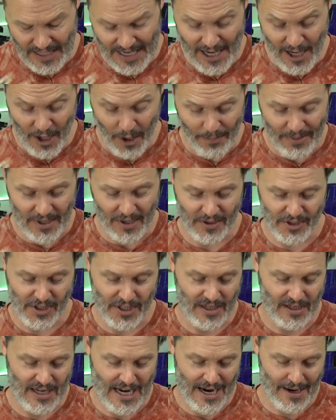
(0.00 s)
Ear
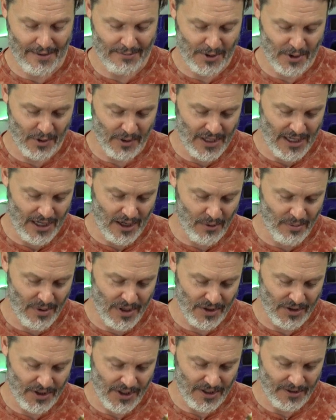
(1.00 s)
piercing, absolutely ear
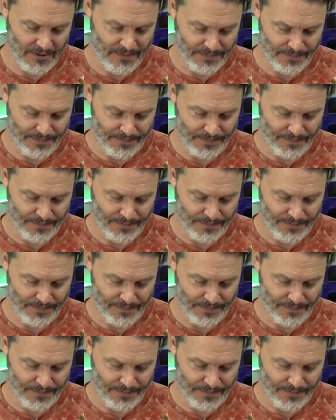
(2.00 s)
piercing.